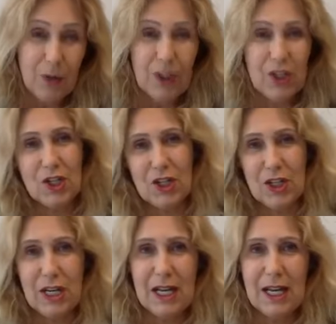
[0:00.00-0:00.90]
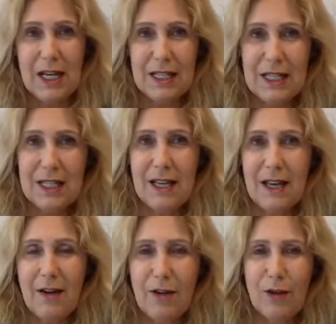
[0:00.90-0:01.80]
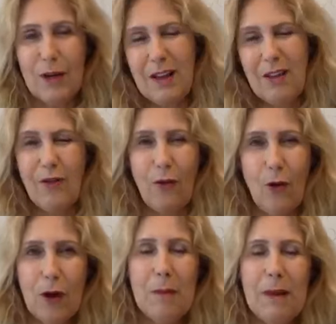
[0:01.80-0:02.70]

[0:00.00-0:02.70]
which is 3 and 4,